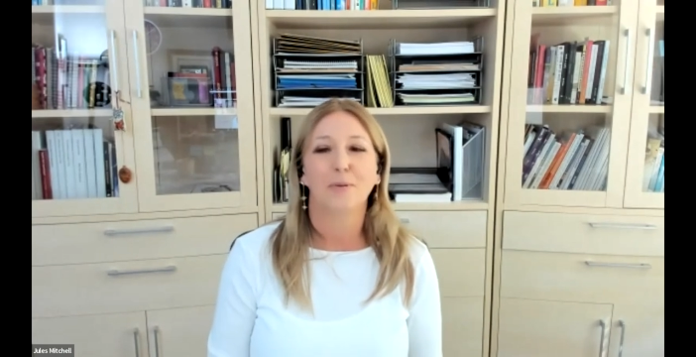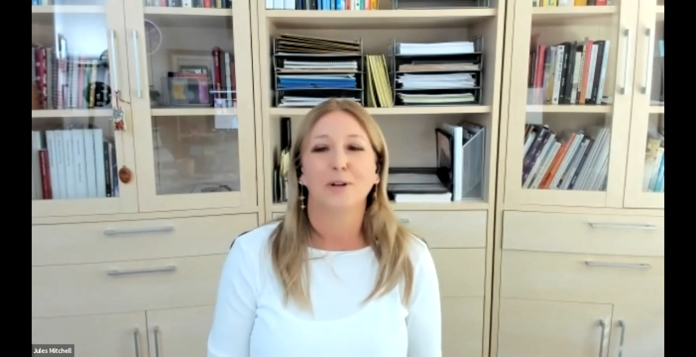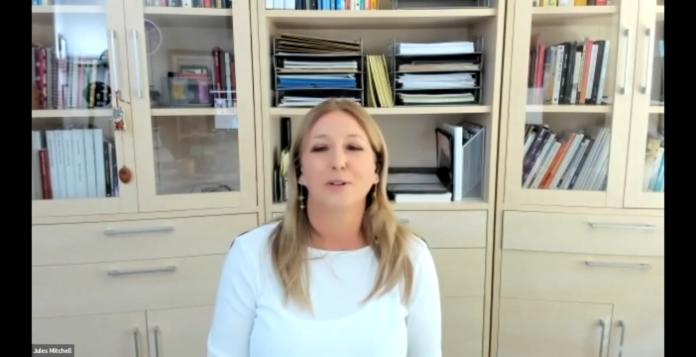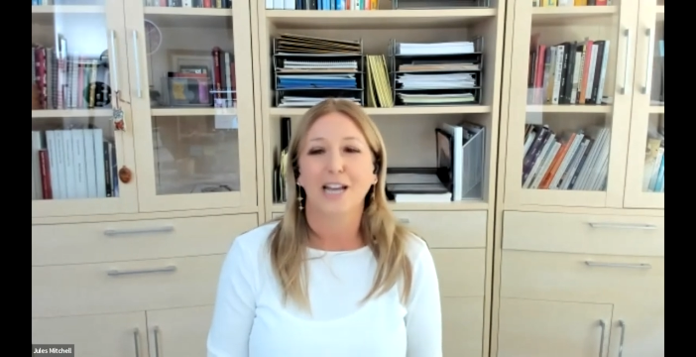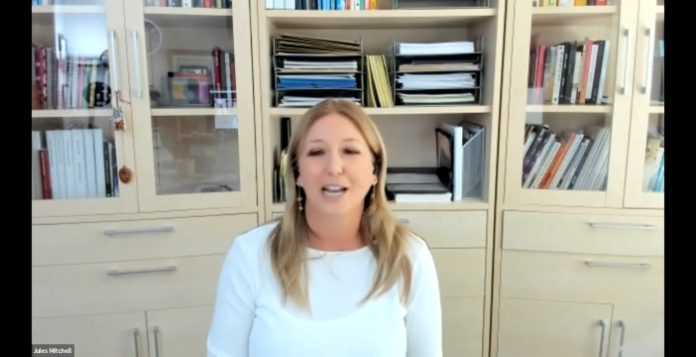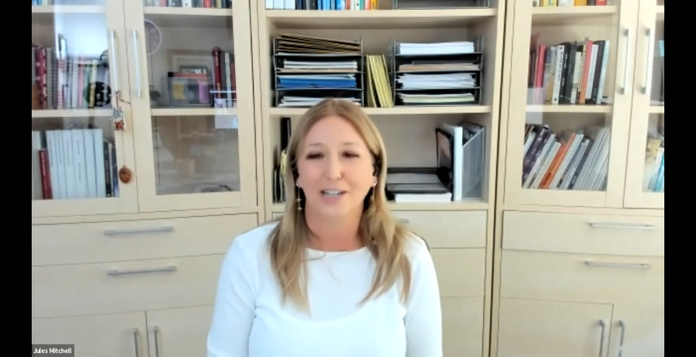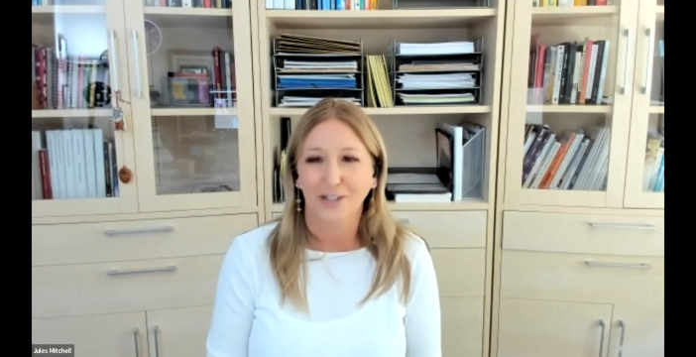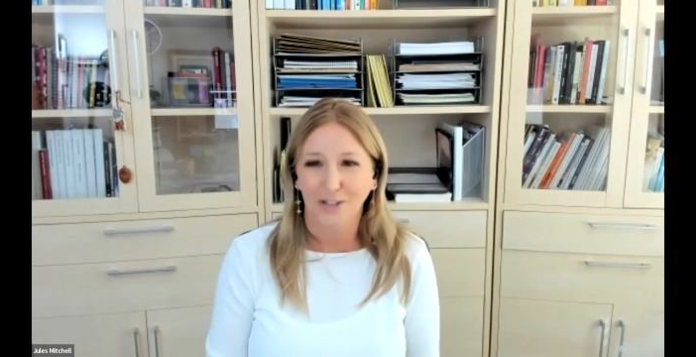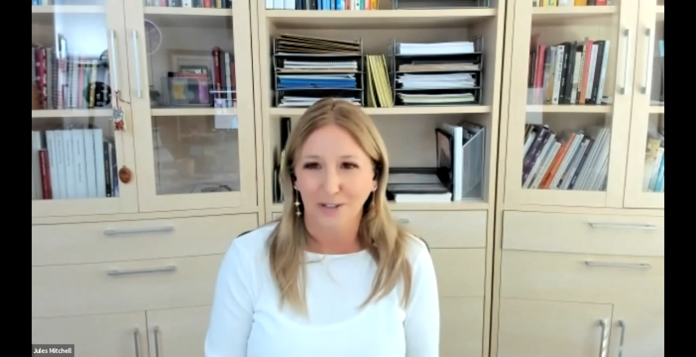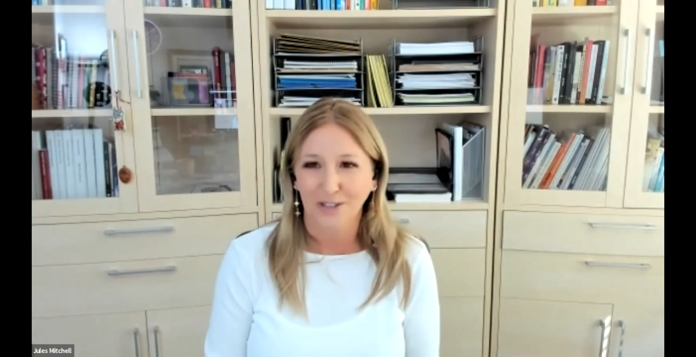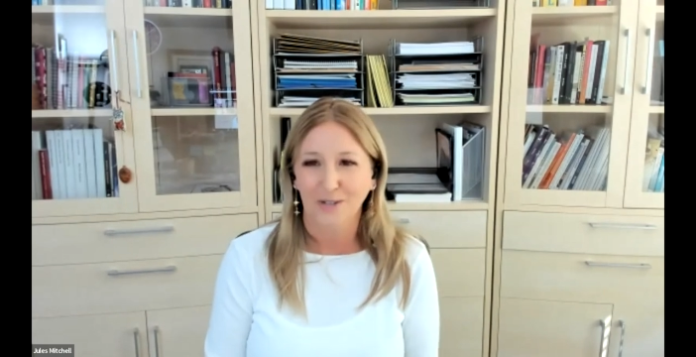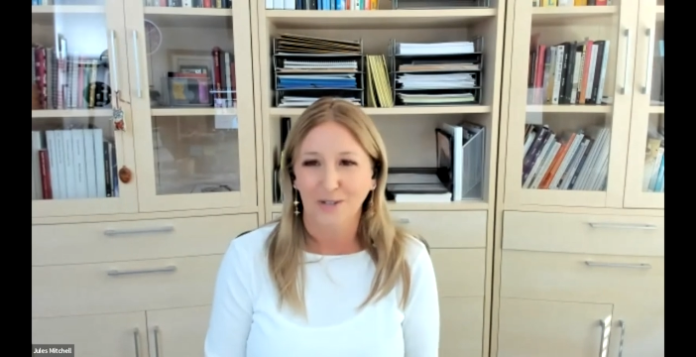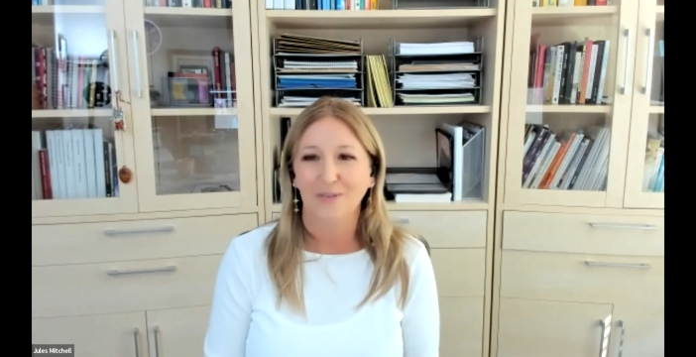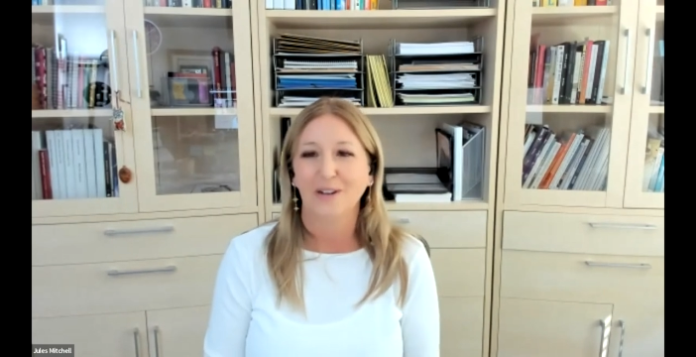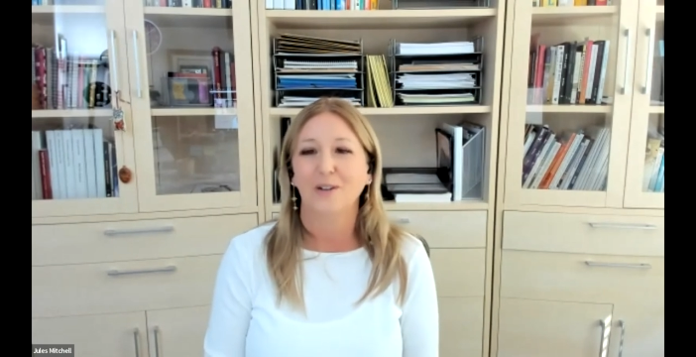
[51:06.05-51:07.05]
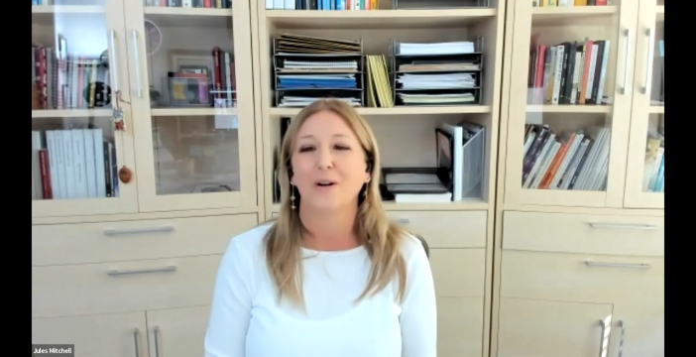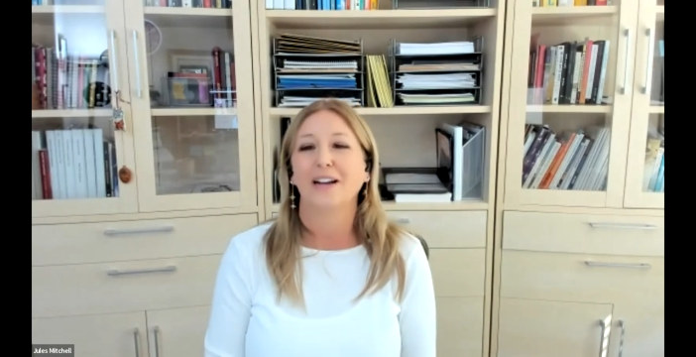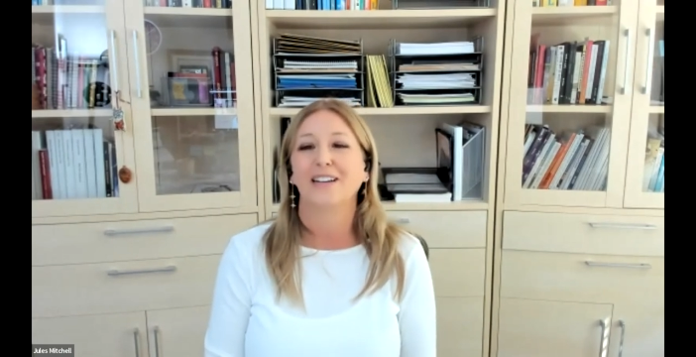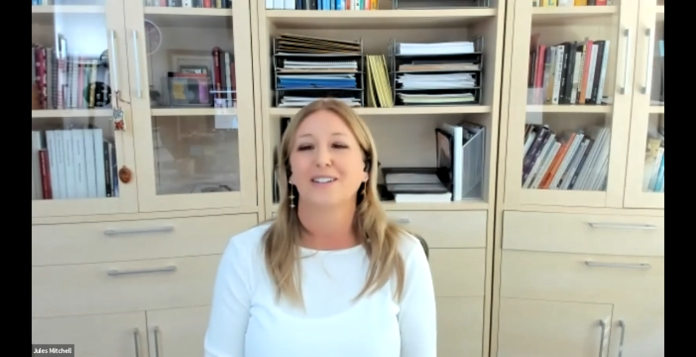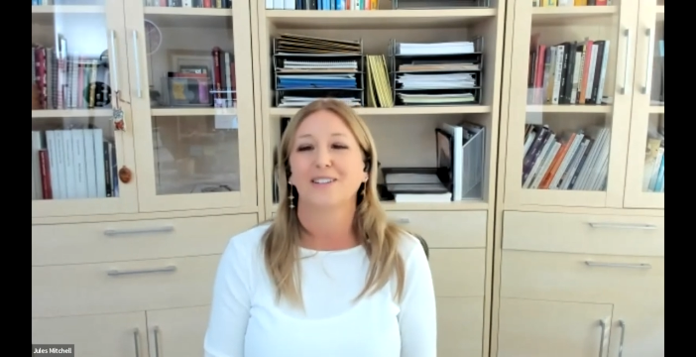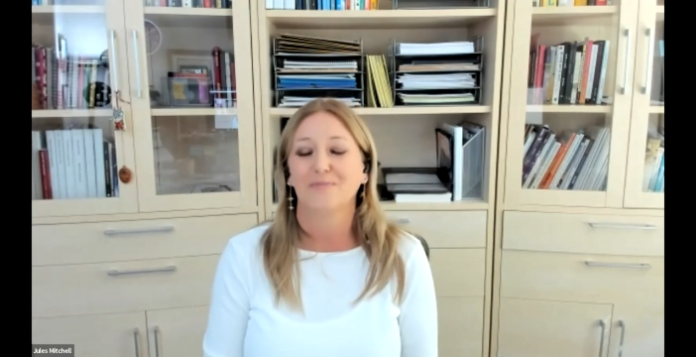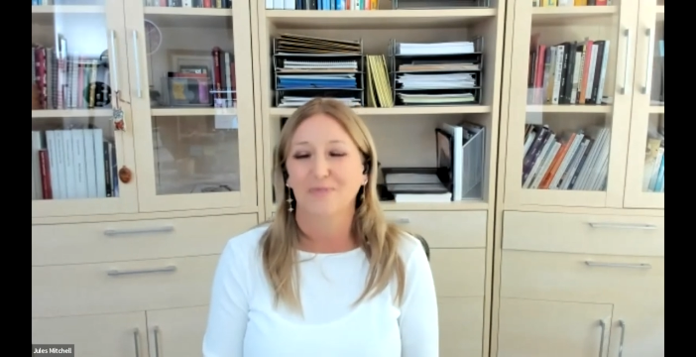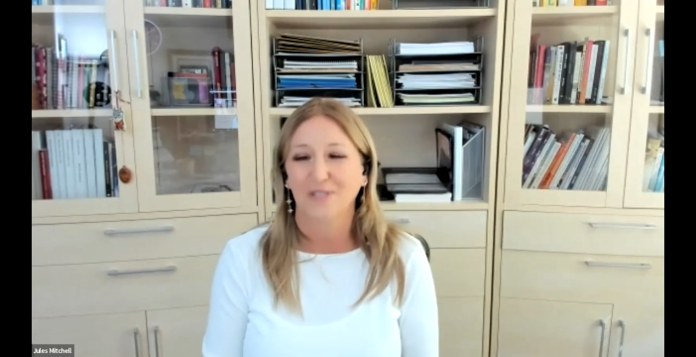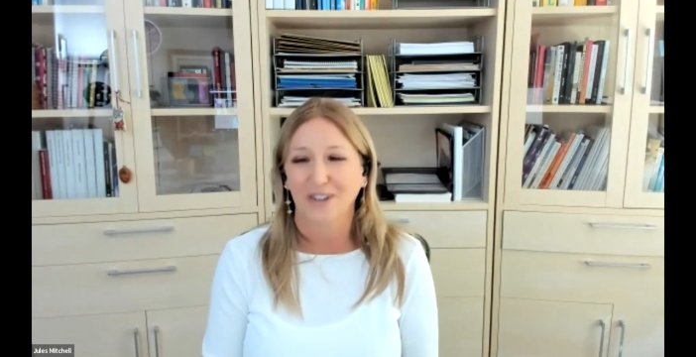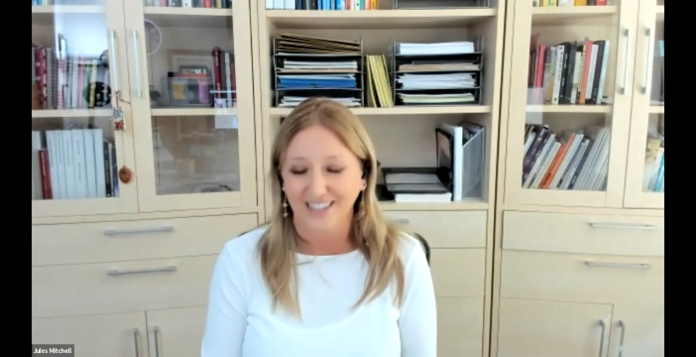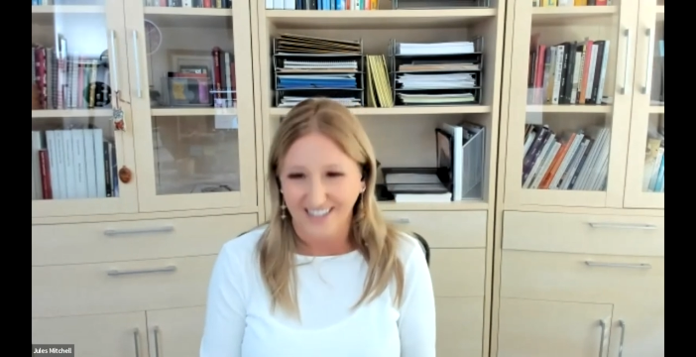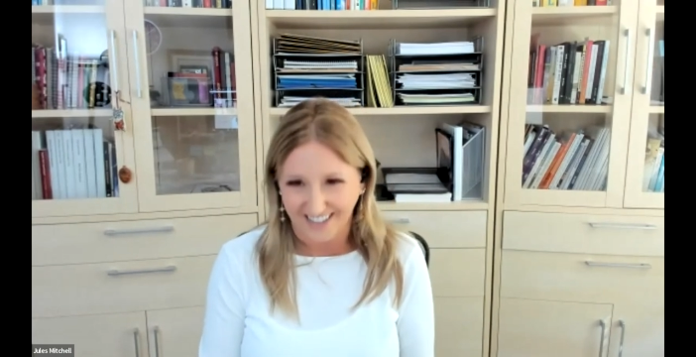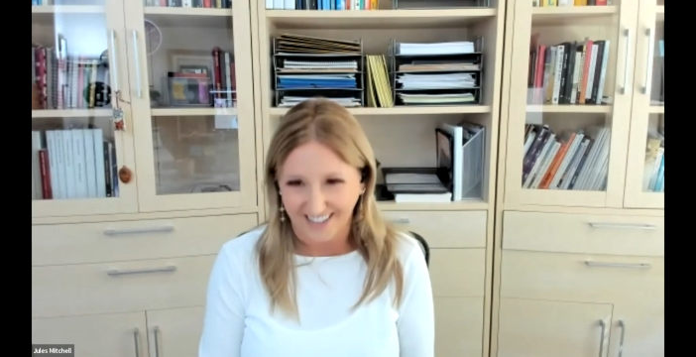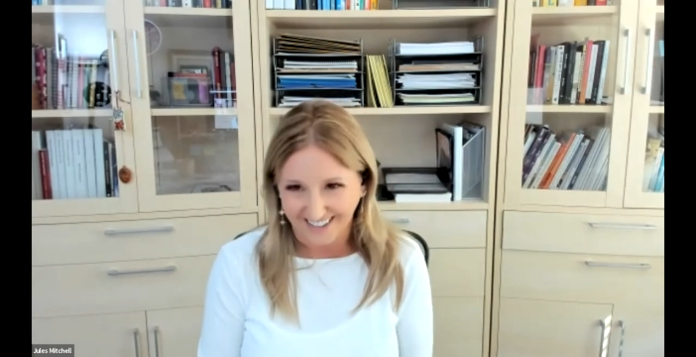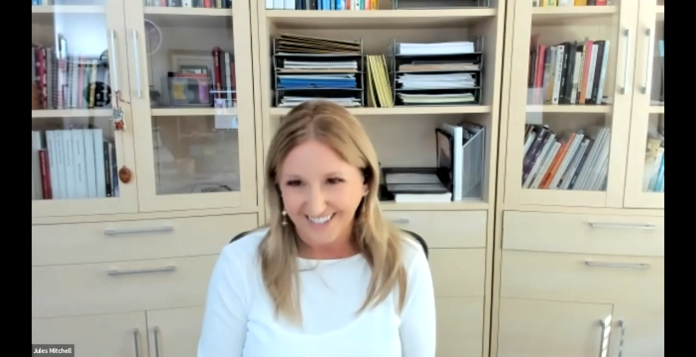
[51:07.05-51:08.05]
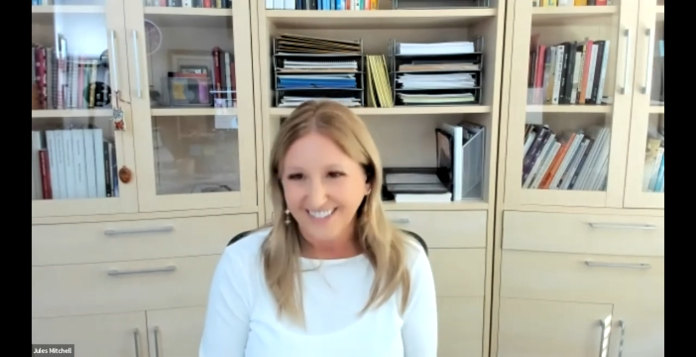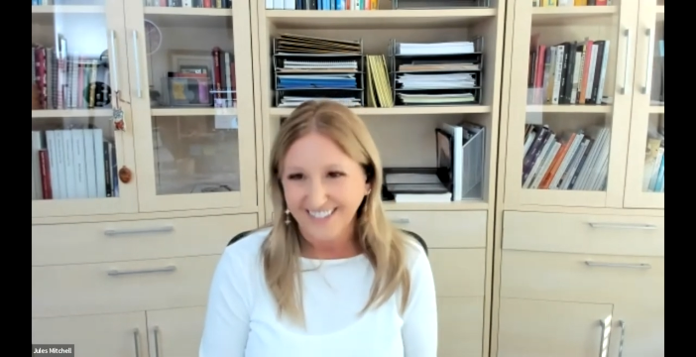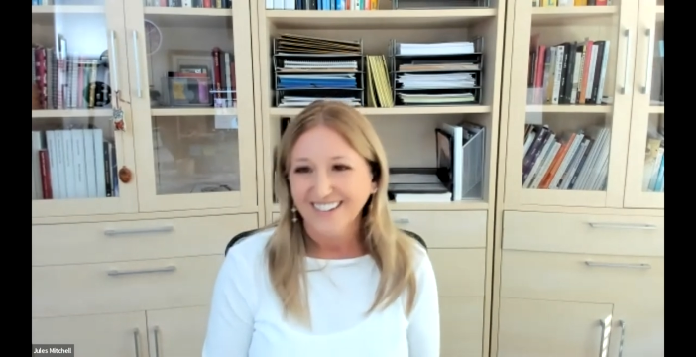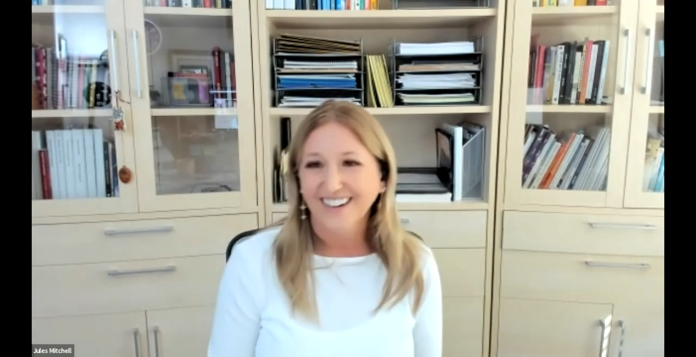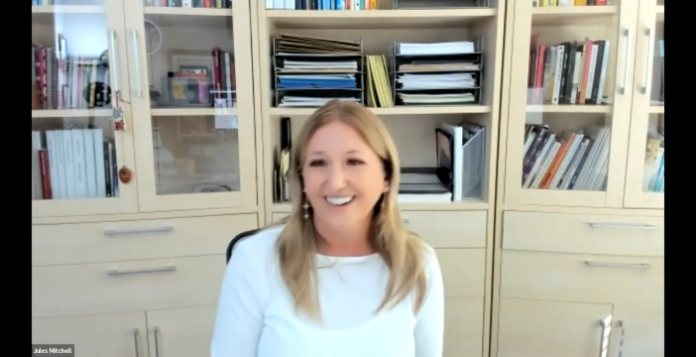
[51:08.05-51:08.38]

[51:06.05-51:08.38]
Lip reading: the potential to be quite depressing.